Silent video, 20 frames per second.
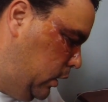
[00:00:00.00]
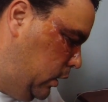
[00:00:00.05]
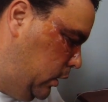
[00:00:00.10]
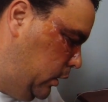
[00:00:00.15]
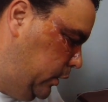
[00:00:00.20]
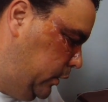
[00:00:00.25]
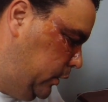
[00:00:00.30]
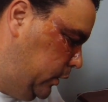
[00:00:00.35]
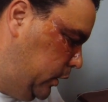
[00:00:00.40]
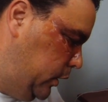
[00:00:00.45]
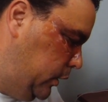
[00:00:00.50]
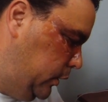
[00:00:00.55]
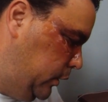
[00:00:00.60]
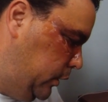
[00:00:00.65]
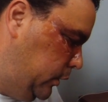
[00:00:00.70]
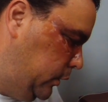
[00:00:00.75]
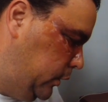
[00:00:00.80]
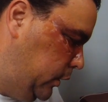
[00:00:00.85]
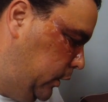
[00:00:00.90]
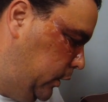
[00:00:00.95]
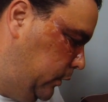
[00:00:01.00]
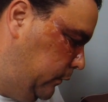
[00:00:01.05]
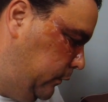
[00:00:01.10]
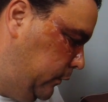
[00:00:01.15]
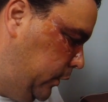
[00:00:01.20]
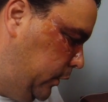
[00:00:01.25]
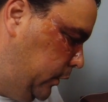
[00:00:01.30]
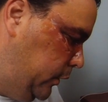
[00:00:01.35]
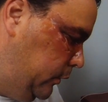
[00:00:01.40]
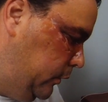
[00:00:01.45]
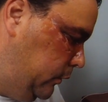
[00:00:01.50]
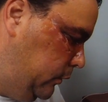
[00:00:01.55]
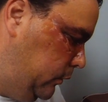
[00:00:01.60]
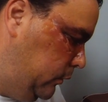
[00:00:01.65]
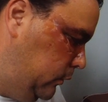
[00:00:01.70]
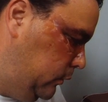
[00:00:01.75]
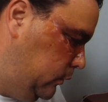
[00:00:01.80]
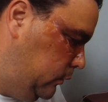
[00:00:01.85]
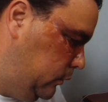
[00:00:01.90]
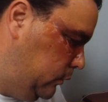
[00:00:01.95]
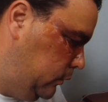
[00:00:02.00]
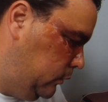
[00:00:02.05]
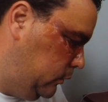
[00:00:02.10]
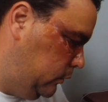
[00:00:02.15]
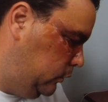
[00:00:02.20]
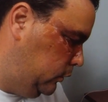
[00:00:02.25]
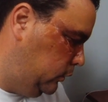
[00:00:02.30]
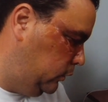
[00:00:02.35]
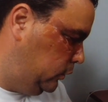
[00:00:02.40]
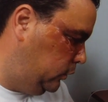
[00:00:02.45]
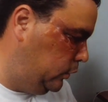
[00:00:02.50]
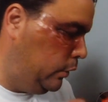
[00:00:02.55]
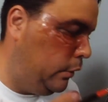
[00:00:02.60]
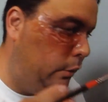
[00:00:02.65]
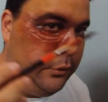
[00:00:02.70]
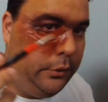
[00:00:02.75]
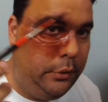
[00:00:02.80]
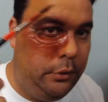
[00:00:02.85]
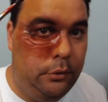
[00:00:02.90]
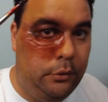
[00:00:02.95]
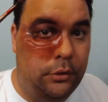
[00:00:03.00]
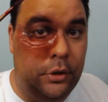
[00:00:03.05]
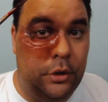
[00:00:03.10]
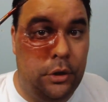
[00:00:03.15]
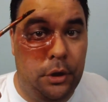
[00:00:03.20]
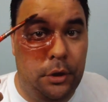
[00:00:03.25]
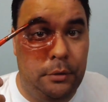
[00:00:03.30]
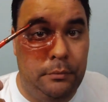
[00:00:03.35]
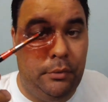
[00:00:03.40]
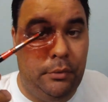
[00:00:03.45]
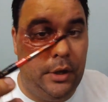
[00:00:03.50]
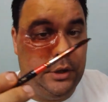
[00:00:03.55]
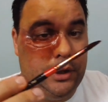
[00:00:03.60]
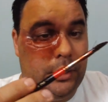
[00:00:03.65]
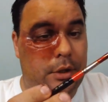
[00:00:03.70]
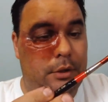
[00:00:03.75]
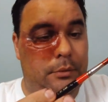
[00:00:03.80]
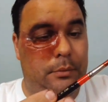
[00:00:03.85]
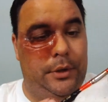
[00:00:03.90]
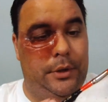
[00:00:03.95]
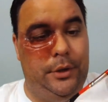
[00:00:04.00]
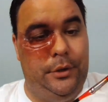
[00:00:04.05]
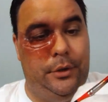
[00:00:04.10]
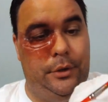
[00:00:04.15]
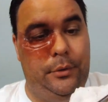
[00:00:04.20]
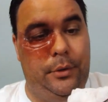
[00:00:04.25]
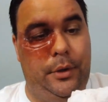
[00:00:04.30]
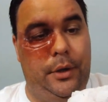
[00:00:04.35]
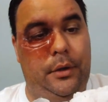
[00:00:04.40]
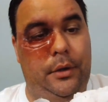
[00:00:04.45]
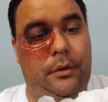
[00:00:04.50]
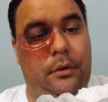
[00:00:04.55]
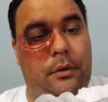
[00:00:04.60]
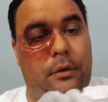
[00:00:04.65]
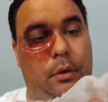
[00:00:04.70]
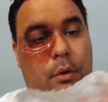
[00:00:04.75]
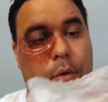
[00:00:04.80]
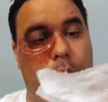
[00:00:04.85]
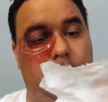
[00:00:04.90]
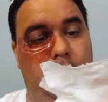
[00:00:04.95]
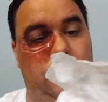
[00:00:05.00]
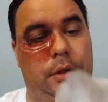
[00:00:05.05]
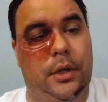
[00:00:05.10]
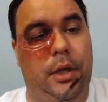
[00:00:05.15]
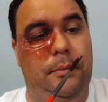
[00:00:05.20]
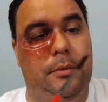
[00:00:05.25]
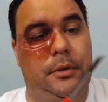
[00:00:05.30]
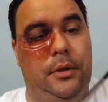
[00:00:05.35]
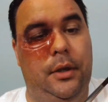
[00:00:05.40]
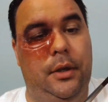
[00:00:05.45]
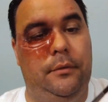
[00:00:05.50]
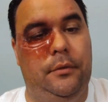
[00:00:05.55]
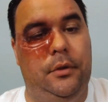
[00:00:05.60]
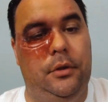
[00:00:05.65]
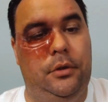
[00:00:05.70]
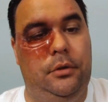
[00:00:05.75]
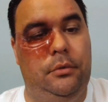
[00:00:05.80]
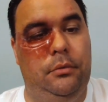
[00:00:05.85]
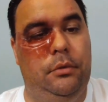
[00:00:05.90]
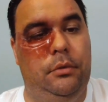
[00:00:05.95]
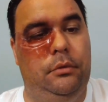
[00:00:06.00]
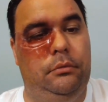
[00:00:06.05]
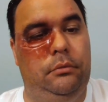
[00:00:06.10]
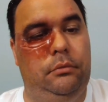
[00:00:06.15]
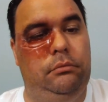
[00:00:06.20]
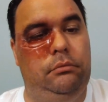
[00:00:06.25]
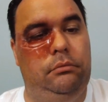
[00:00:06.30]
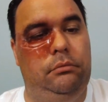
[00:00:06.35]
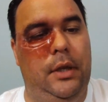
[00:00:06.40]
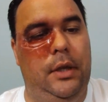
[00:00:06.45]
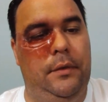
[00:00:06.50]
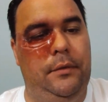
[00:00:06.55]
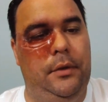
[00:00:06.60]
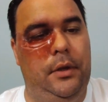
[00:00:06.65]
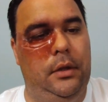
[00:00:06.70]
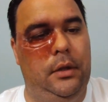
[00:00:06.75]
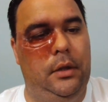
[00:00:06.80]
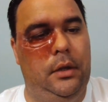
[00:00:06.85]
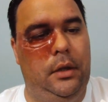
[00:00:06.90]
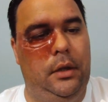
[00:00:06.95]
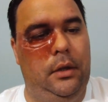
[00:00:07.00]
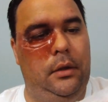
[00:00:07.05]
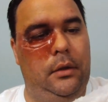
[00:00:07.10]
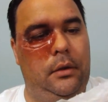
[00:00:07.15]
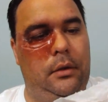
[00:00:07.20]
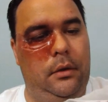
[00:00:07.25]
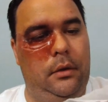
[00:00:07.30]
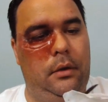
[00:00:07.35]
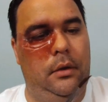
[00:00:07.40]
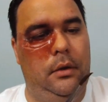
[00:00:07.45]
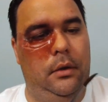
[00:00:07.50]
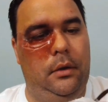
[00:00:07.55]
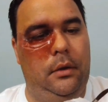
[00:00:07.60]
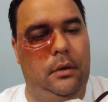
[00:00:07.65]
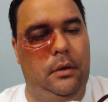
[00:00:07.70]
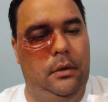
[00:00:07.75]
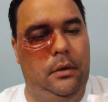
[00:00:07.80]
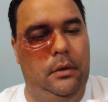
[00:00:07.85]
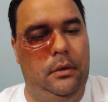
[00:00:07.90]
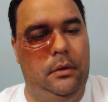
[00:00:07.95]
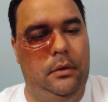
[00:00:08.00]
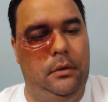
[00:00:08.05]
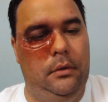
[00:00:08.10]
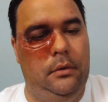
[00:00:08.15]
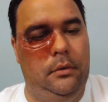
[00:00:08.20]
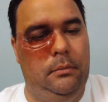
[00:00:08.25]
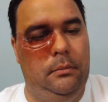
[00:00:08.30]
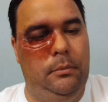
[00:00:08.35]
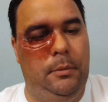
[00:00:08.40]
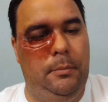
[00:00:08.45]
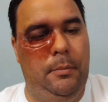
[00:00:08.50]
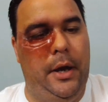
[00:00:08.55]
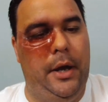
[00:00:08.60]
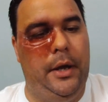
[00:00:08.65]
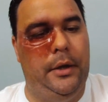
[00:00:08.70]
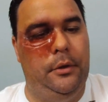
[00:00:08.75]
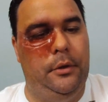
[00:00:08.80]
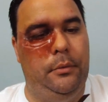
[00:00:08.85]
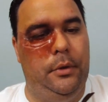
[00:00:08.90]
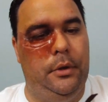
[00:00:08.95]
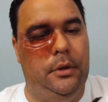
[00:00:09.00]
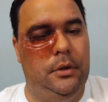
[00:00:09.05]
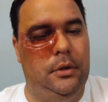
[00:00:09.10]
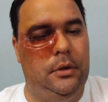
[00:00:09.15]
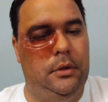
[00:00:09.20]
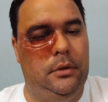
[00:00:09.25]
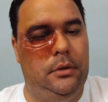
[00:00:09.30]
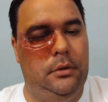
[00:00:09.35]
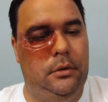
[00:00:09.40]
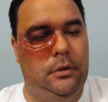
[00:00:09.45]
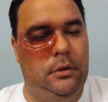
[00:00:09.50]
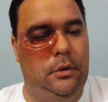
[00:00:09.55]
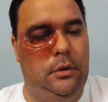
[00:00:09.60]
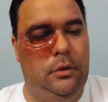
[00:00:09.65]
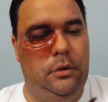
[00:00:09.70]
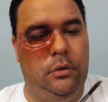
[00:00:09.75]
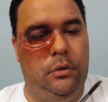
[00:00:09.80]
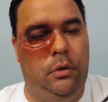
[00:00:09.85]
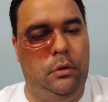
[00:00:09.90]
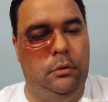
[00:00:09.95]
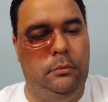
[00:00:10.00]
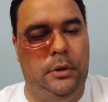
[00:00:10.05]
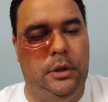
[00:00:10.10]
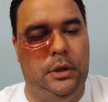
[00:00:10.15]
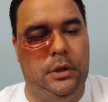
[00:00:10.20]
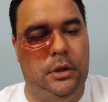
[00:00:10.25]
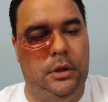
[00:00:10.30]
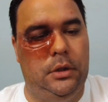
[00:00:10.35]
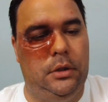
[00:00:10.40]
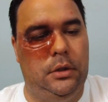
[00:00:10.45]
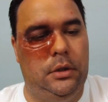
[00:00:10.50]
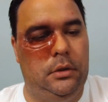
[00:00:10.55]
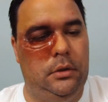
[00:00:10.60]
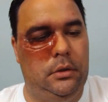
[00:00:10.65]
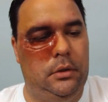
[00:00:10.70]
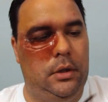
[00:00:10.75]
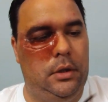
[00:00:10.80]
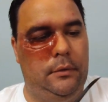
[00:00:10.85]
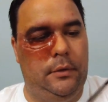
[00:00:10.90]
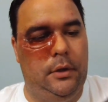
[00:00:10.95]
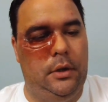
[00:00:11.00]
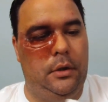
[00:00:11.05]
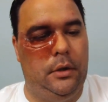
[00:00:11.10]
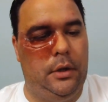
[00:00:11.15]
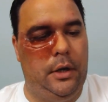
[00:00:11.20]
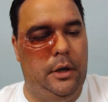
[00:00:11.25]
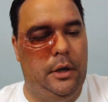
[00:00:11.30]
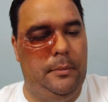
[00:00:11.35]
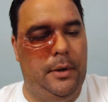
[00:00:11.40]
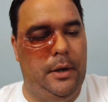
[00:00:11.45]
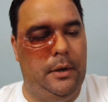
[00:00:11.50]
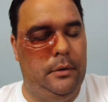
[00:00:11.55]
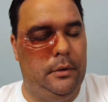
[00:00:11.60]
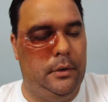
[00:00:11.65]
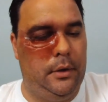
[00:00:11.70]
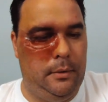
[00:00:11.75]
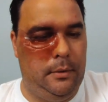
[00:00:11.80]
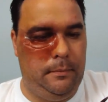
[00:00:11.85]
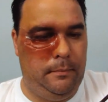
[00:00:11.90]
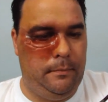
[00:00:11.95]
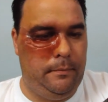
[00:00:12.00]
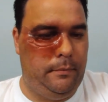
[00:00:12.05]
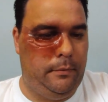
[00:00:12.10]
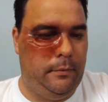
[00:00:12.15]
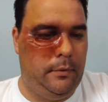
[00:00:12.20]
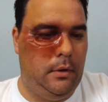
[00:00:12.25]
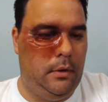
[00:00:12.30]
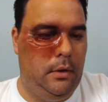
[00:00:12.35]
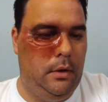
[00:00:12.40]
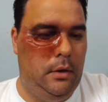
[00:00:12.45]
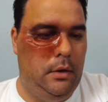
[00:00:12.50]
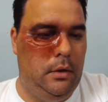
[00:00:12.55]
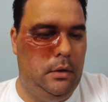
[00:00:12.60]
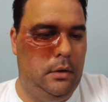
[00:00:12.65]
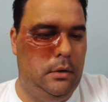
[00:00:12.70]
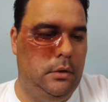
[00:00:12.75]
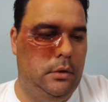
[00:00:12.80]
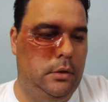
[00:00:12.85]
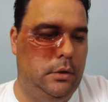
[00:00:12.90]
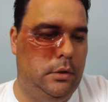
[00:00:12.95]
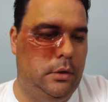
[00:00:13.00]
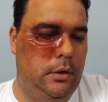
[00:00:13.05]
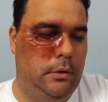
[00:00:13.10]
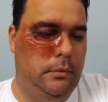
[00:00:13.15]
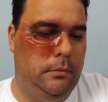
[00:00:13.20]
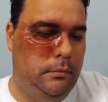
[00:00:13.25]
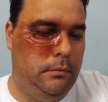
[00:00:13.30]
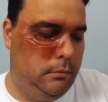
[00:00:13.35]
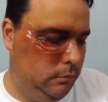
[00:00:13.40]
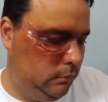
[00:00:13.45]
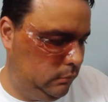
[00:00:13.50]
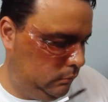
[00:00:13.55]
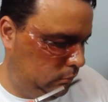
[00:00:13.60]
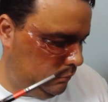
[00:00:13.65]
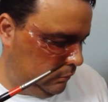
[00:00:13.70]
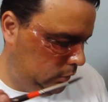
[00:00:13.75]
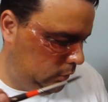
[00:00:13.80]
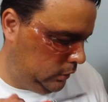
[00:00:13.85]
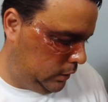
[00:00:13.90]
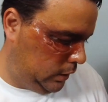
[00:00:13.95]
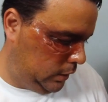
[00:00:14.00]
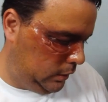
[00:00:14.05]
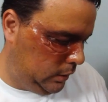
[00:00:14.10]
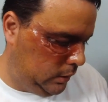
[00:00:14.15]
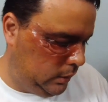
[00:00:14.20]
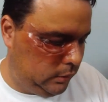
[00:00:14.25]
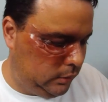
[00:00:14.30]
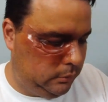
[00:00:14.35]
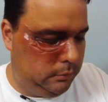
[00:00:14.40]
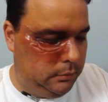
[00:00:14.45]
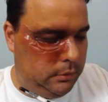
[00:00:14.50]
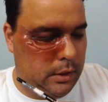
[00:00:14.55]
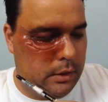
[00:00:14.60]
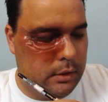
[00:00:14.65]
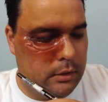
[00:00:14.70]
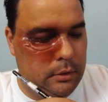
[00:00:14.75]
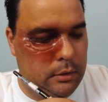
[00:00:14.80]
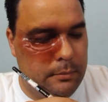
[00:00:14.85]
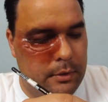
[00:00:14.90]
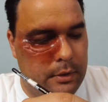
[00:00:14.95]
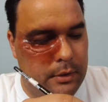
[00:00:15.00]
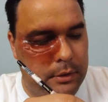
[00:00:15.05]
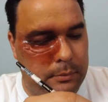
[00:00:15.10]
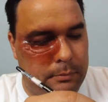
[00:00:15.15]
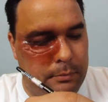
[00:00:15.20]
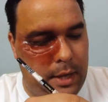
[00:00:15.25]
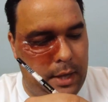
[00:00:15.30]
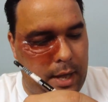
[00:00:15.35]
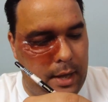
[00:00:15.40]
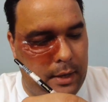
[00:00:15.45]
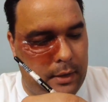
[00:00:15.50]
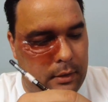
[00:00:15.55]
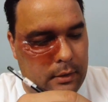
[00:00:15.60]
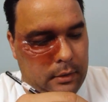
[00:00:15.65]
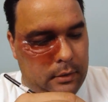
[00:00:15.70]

Here's another little secret for you. Don't use good brushes when you're doing gore type stuff because you will definitely be buying new ones. So use old brushes, stuff that you don't care about, okay? So let's take this, we'll take a little bit of this black,